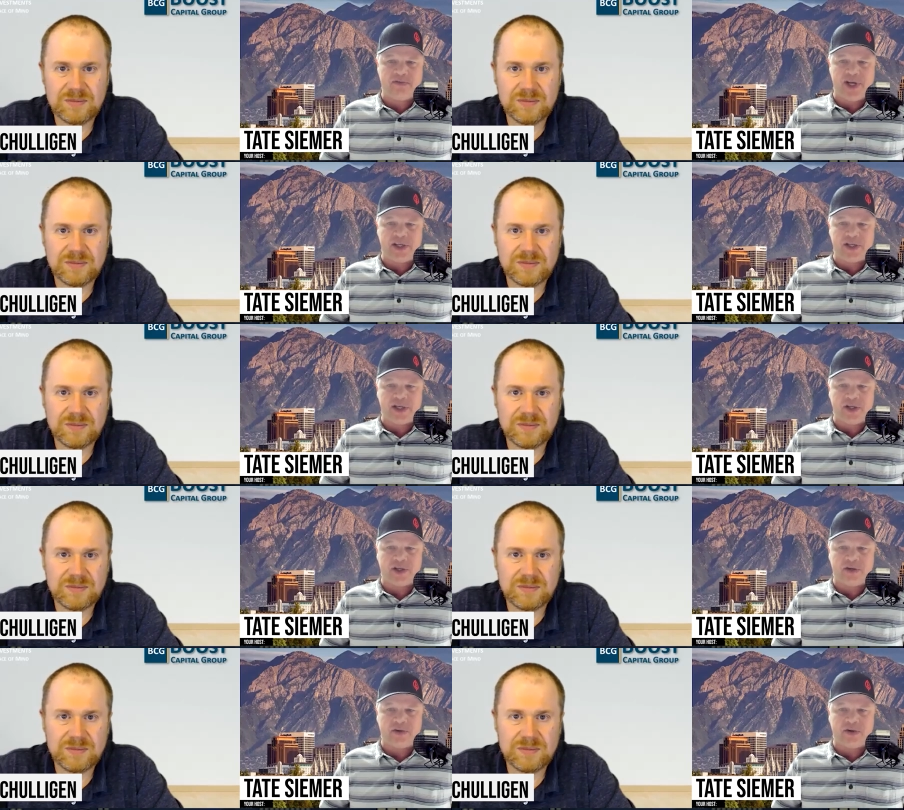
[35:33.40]

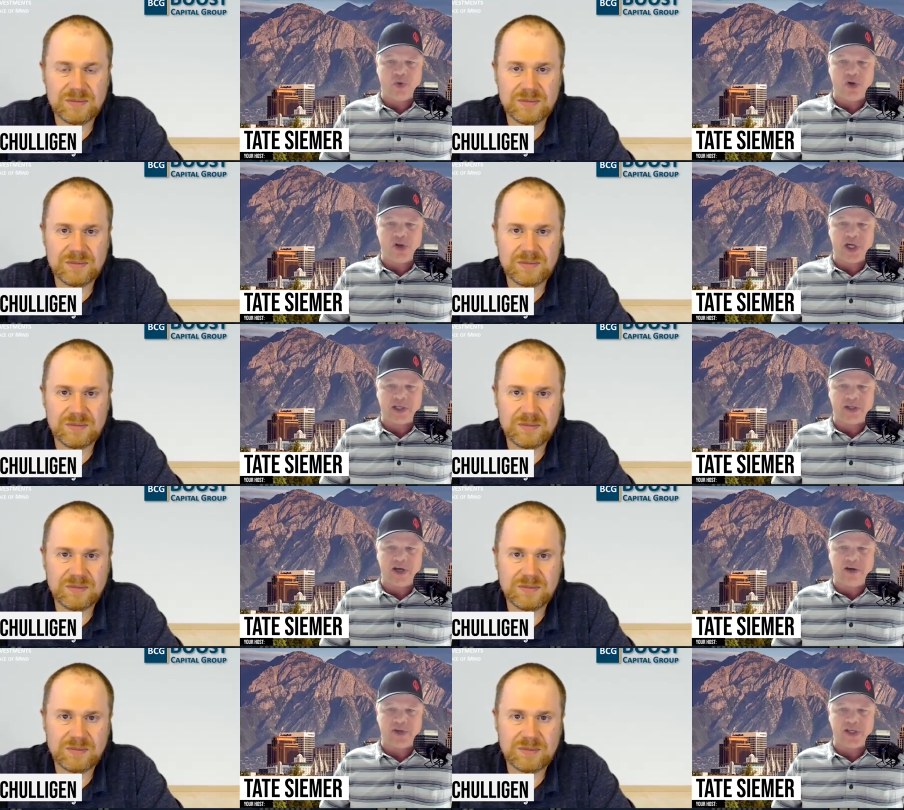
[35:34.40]
Speaker 1: vintage. We'll look at
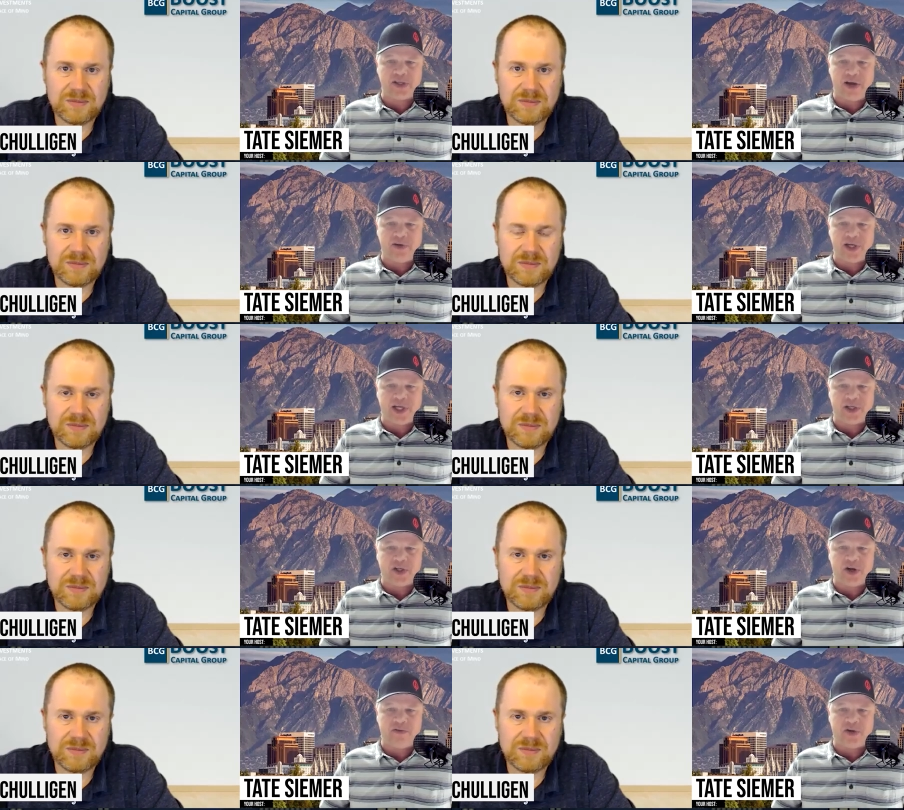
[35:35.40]
stuff in the seventies.
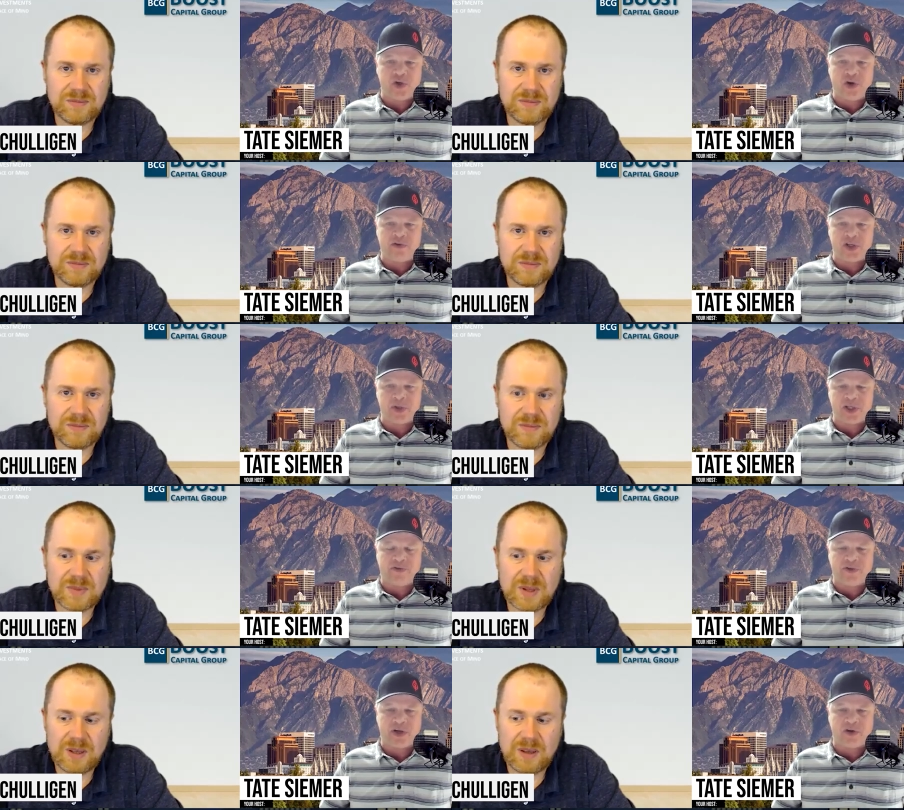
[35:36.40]
Do you have do you have a
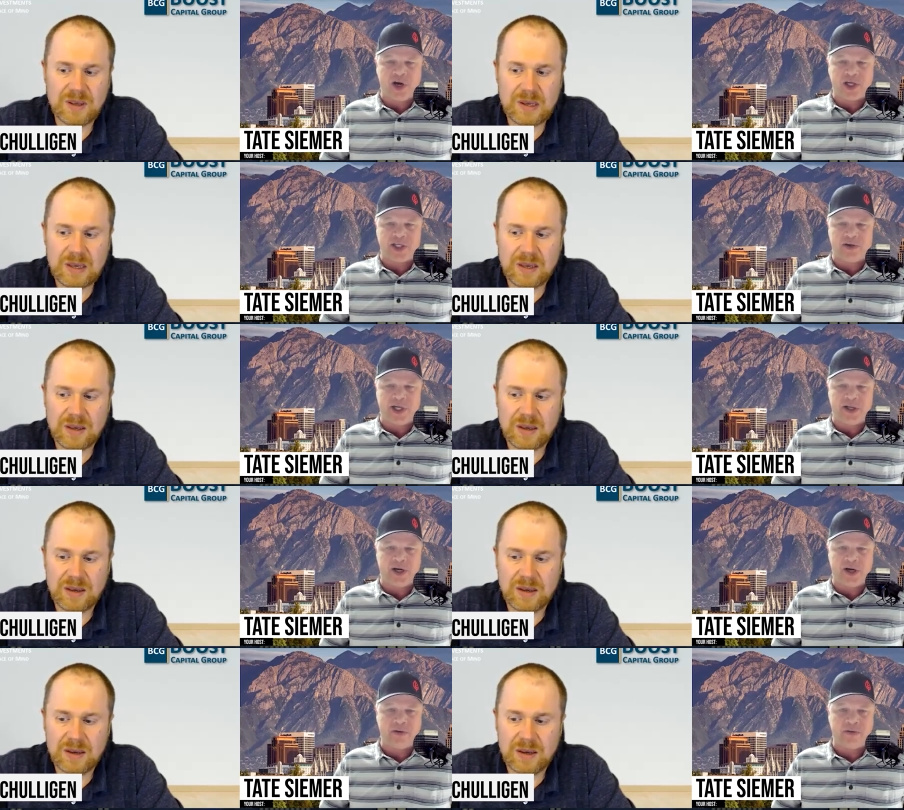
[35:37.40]
specific criteria
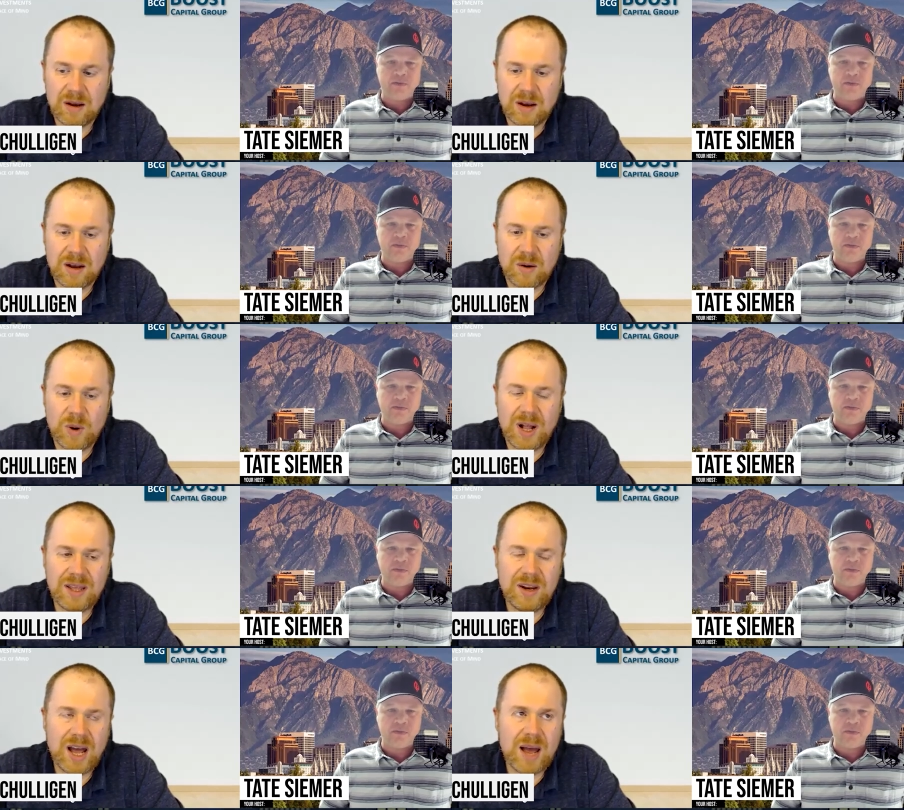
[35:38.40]
there?
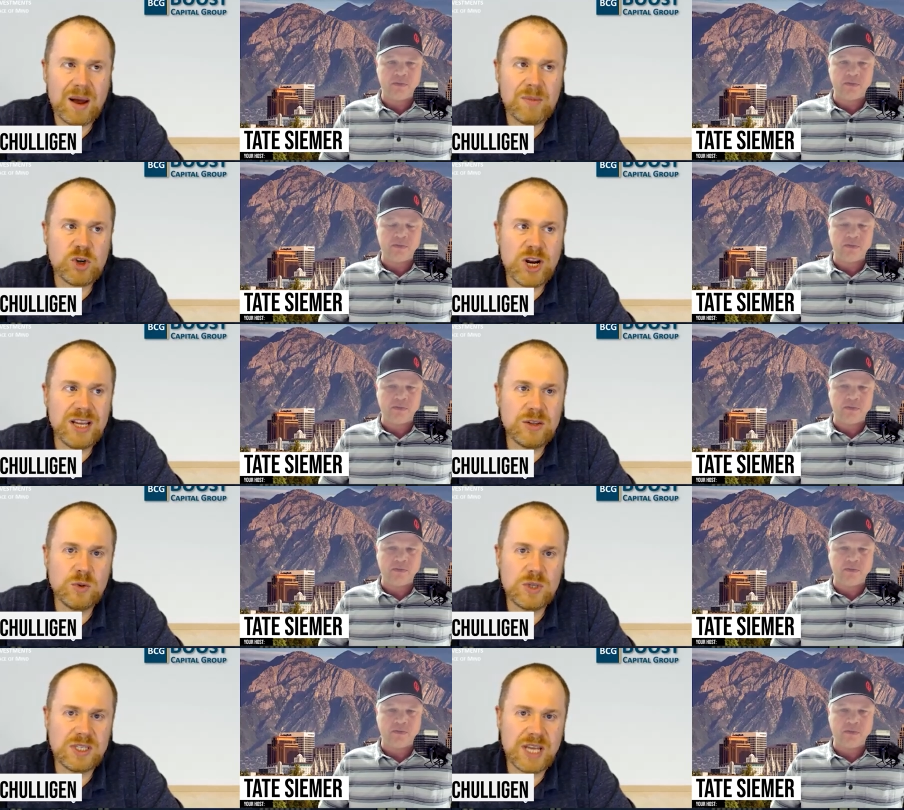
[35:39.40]
Speaker 2: Well, you know, I, I'm trying
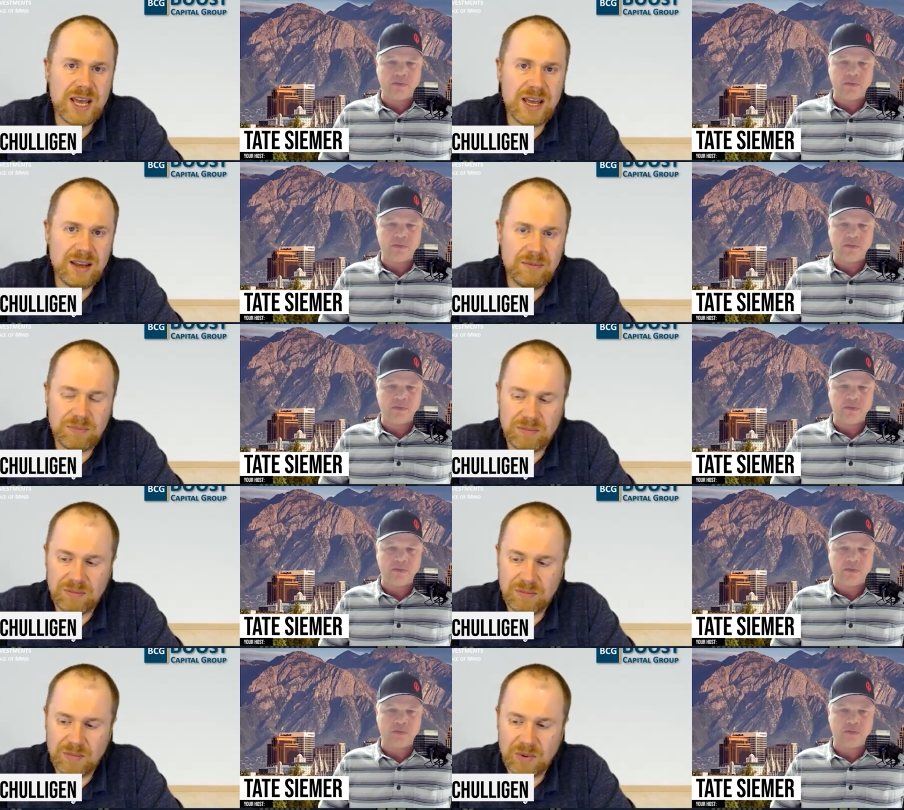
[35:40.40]
to stay
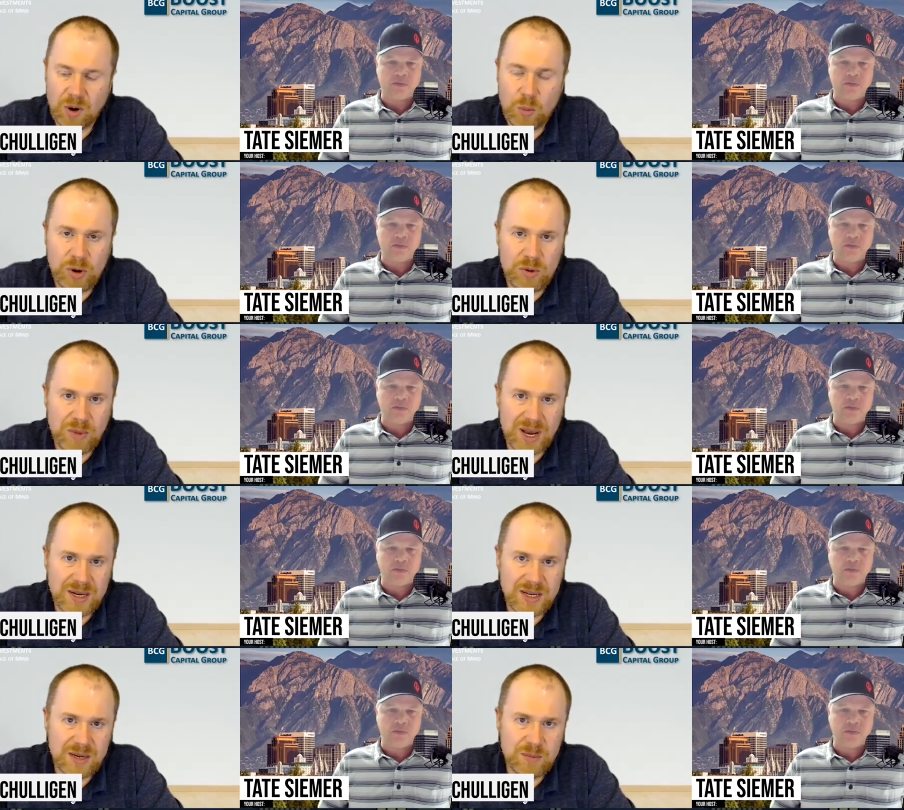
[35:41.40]

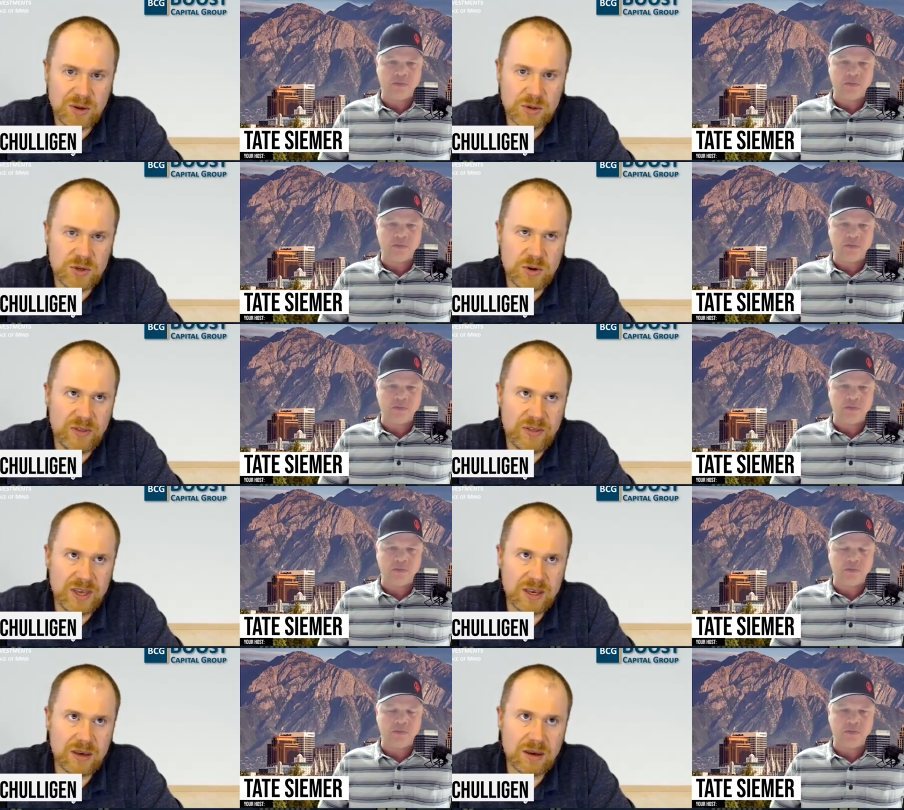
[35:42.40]
open-minded because you know I
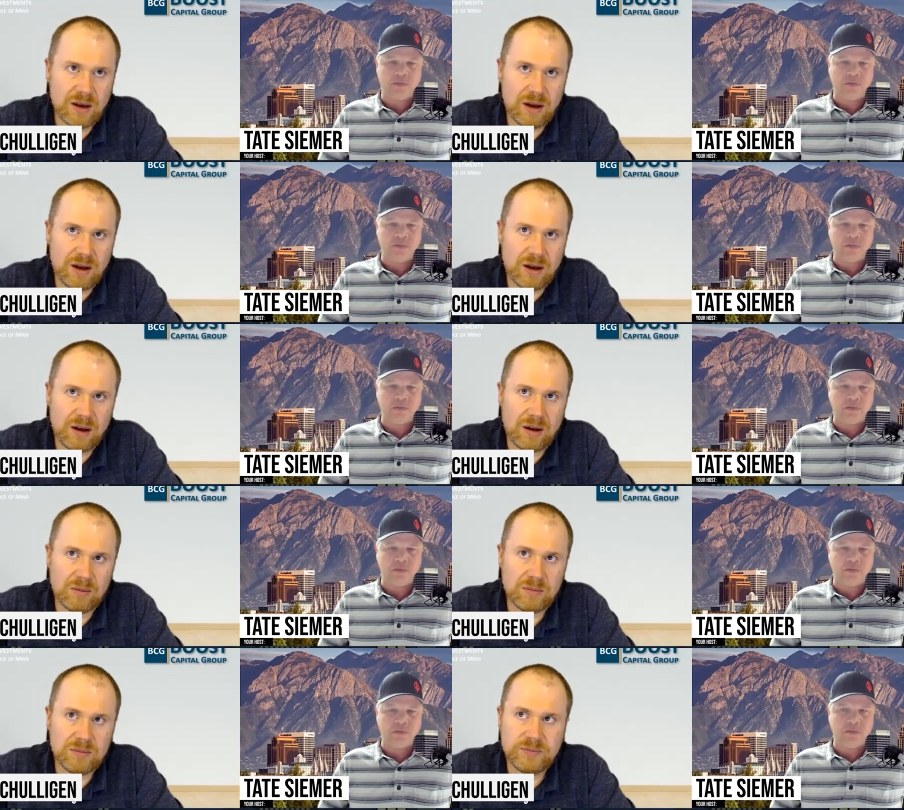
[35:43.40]
think. Um...